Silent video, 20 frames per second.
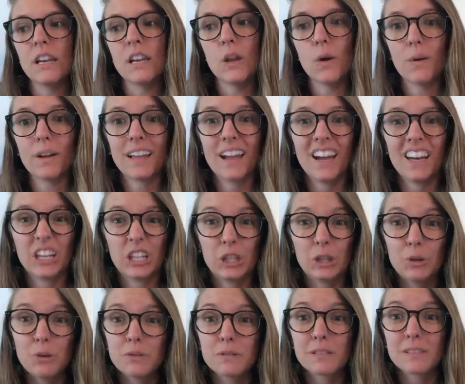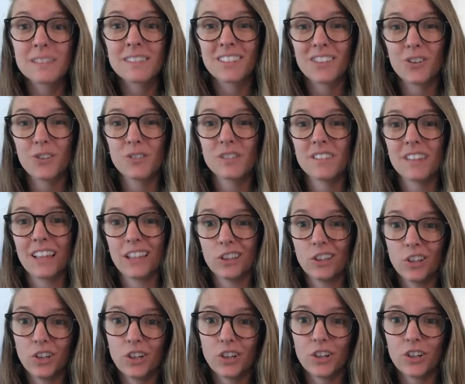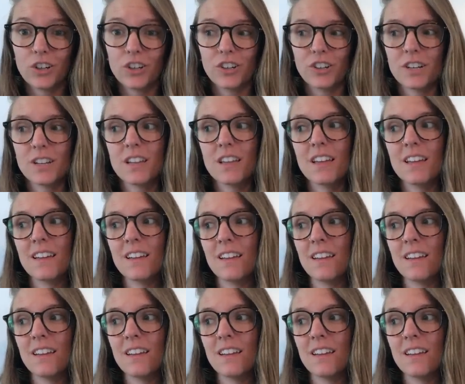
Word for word: knowing how to use the skills they learned